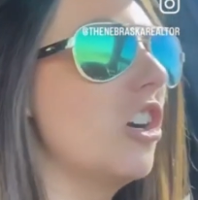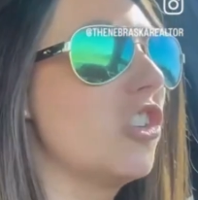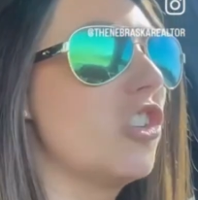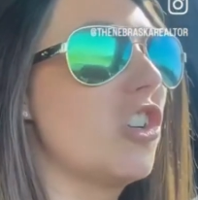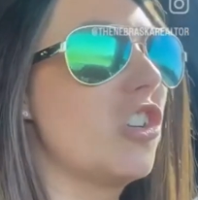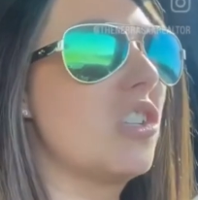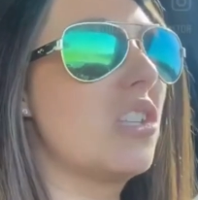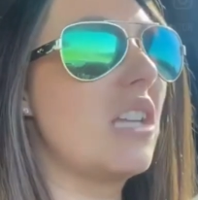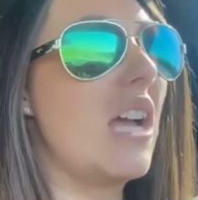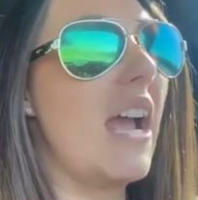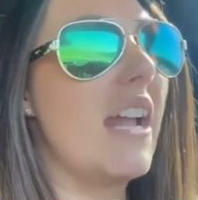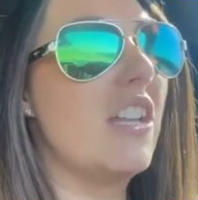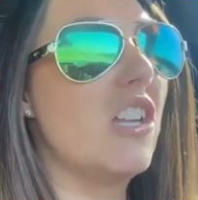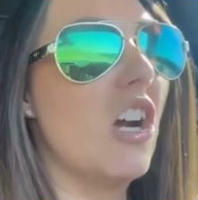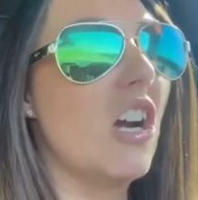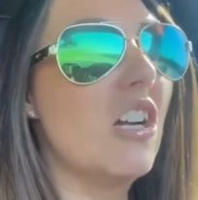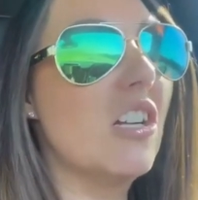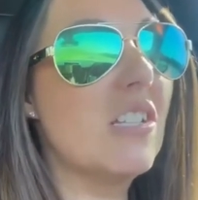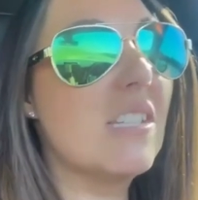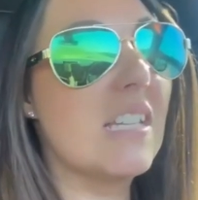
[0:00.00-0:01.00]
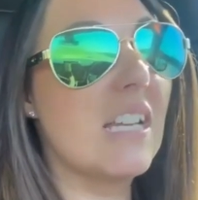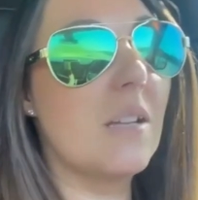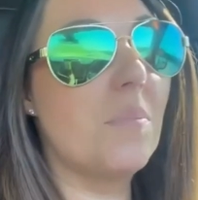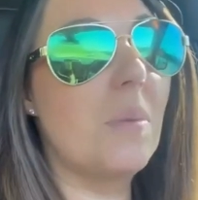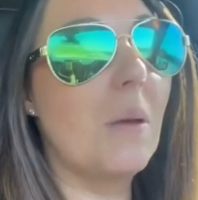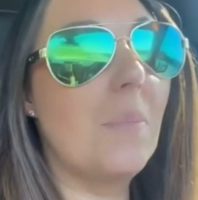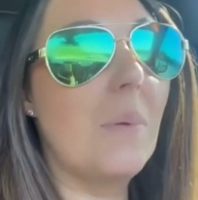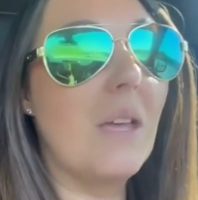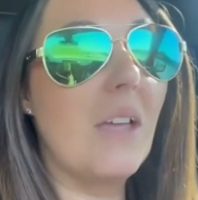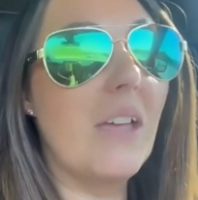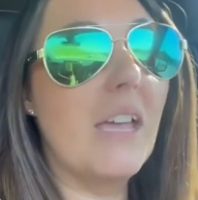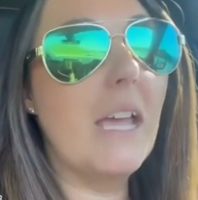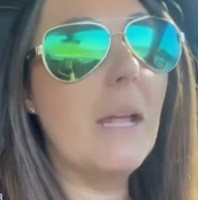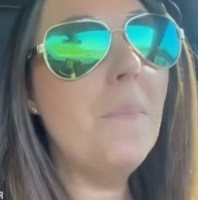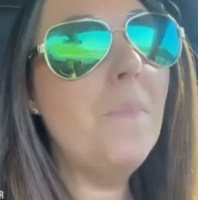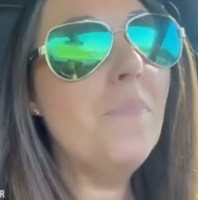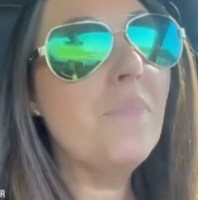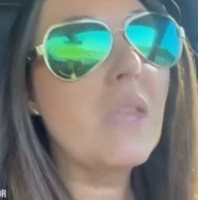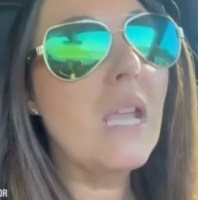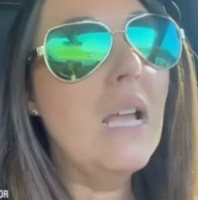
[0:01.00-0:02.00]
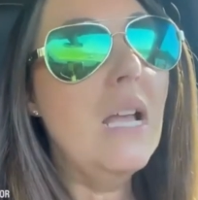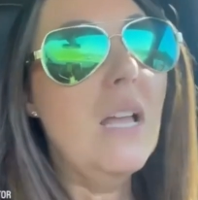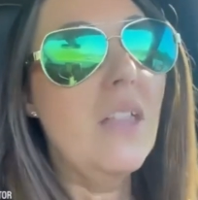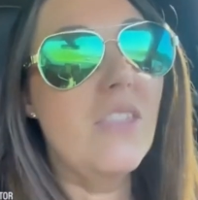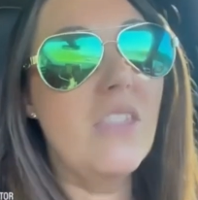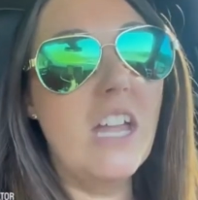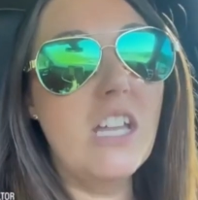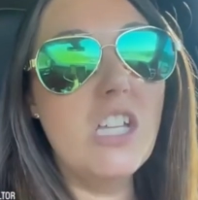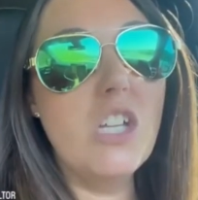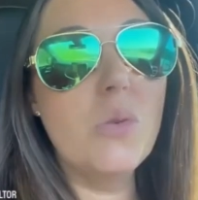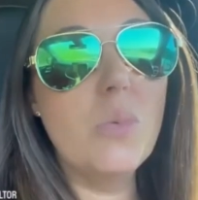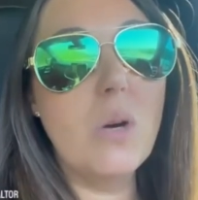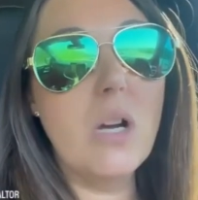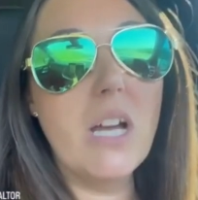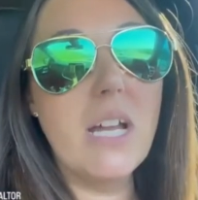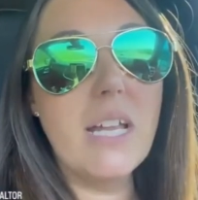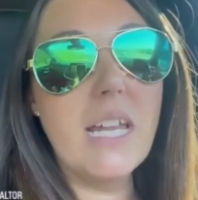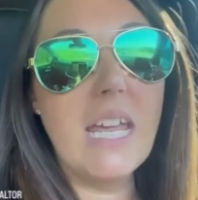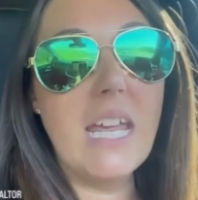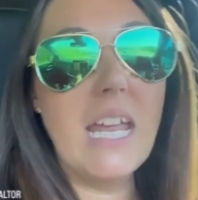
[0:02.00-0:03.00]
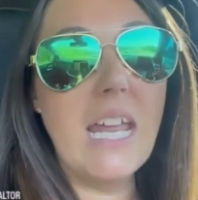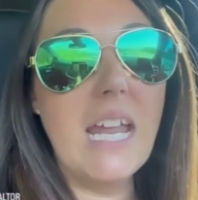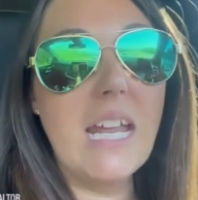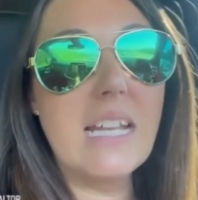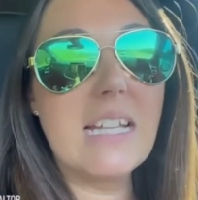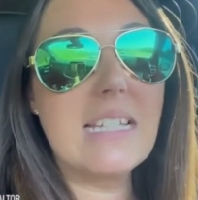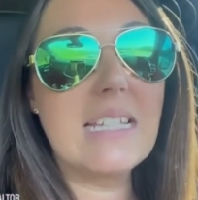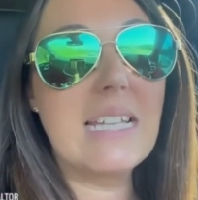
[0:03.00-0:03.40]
side yards in Papillion than you would in,